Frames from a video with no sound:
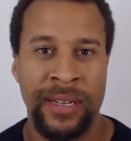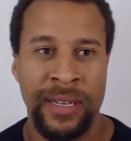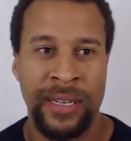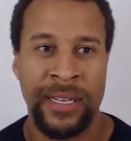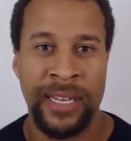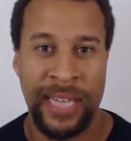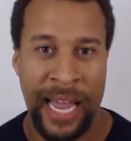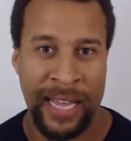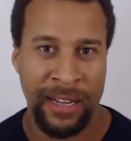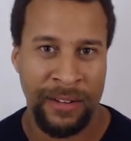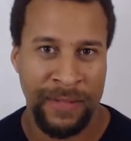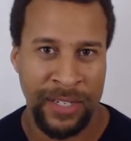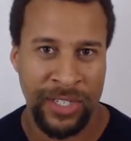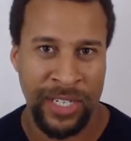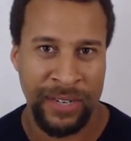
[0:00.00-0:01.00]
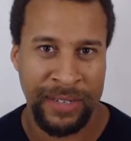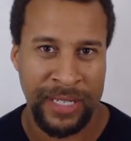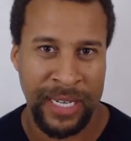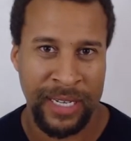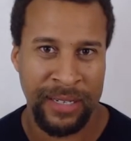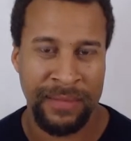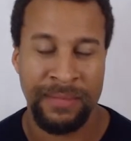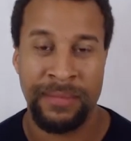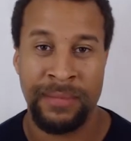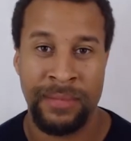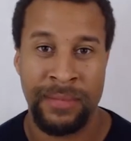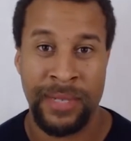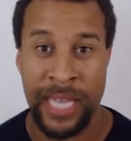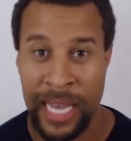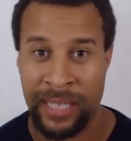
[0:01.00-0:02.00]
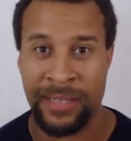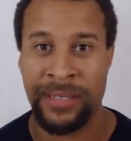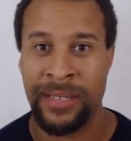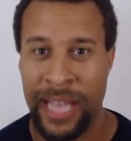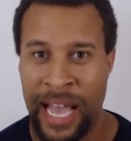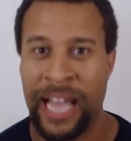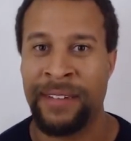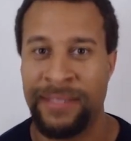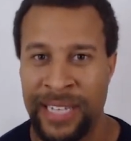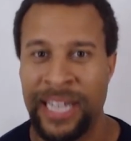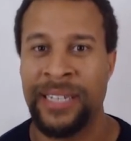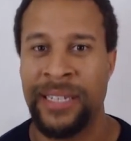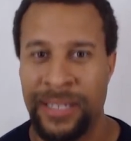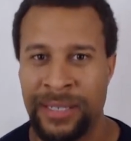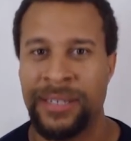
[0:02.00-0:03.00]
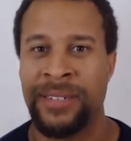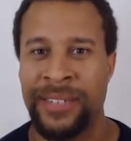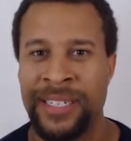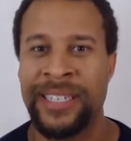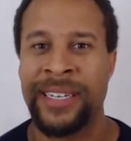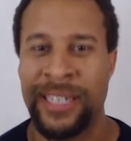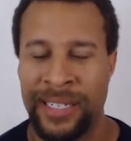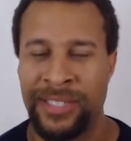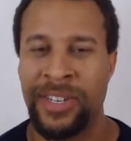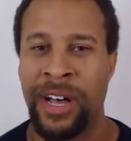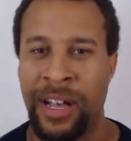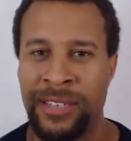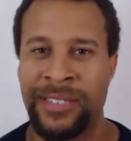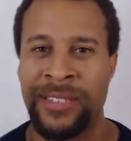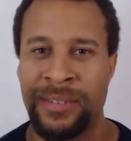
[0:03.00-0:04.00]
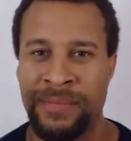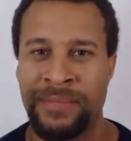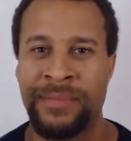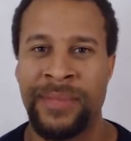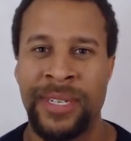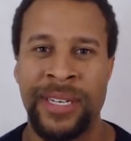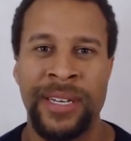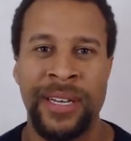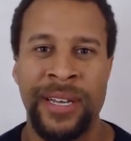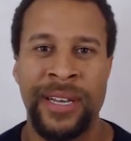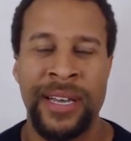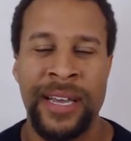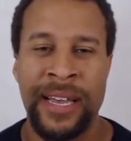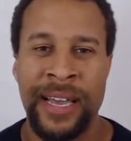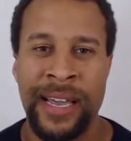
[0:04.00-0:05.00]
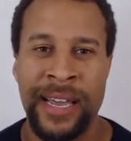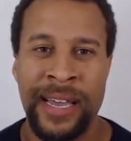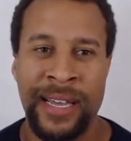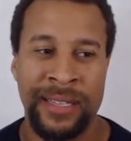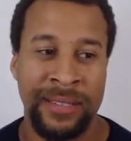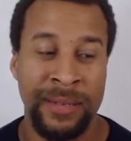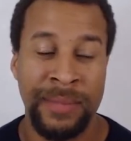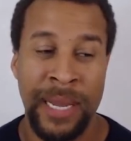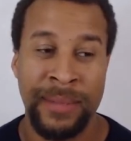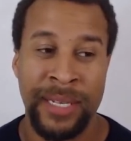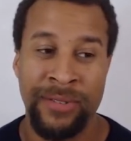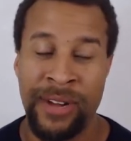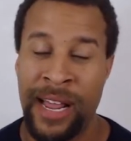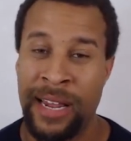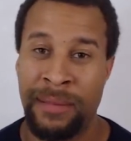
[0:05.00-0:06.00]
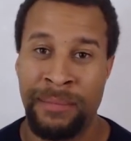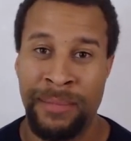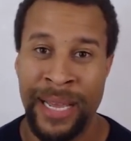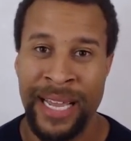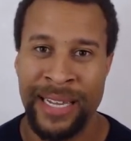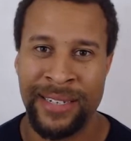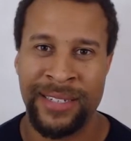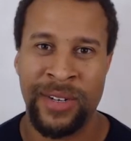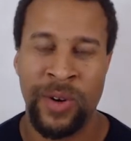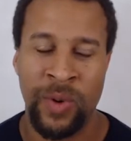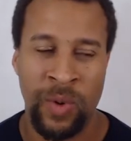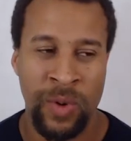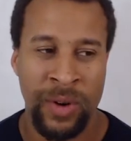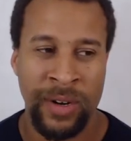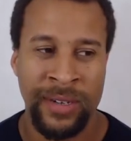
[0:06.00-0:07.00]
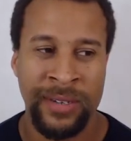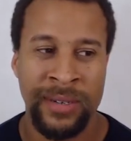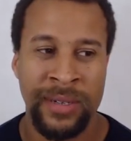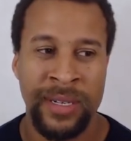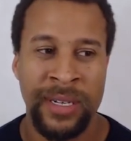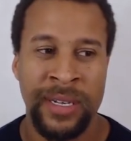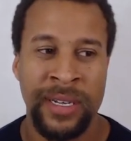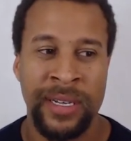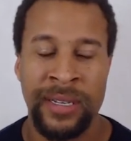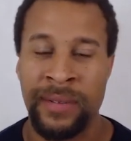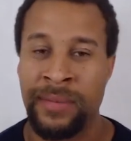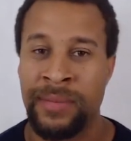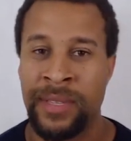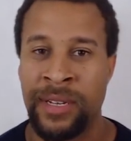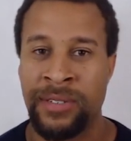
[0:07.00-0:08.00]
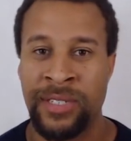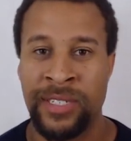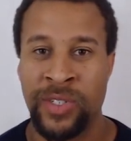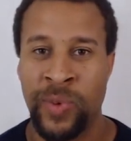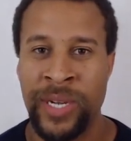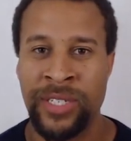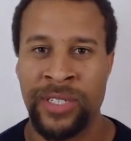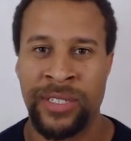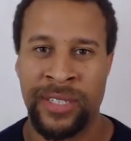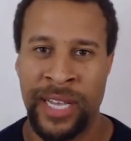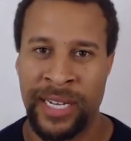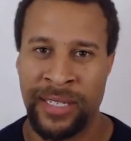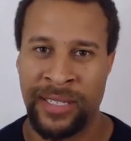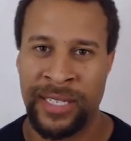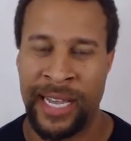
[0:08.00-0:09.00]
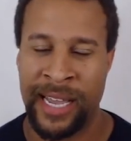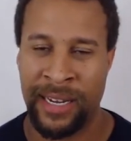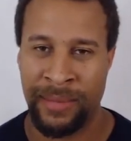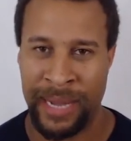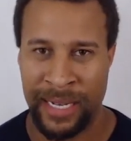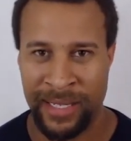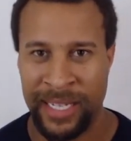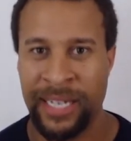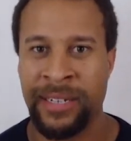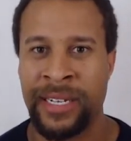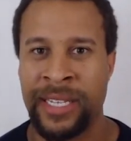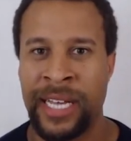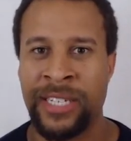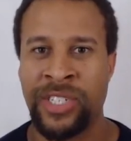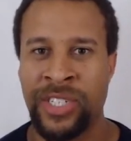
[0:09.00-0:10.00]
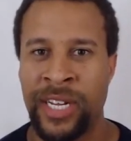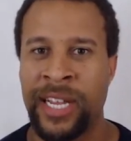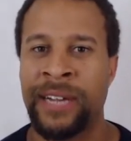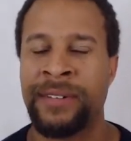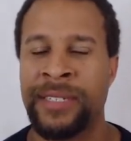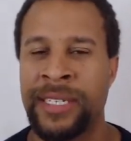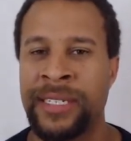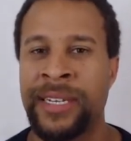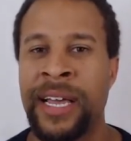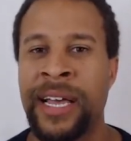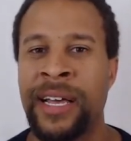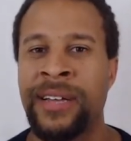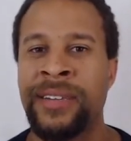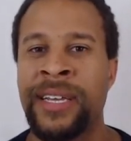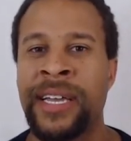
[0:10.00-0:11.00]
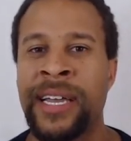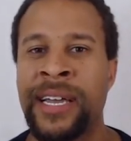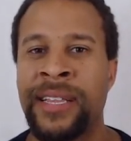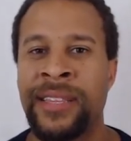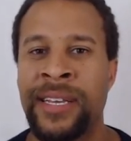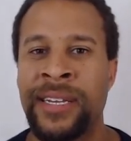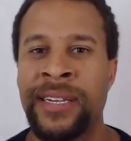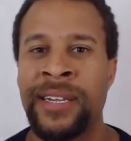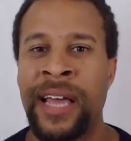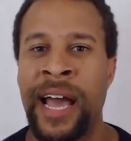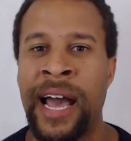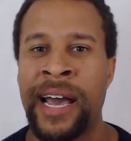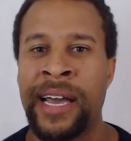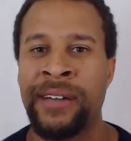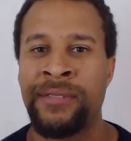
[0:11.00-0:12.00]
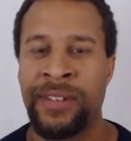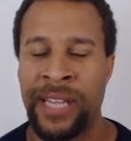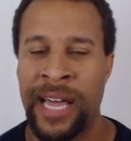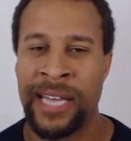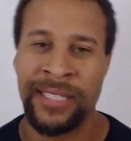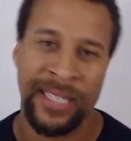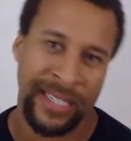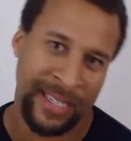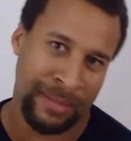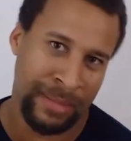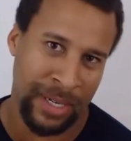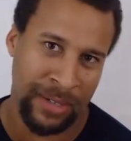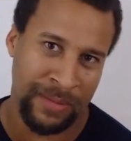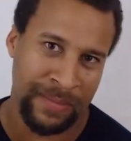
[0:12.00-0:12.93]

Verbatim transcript: can i go fishing every day yes i've done it it's awesome and sometimes i run out of bait or there's situations like cyanobacteria that shut everything down and then i realize i need a boat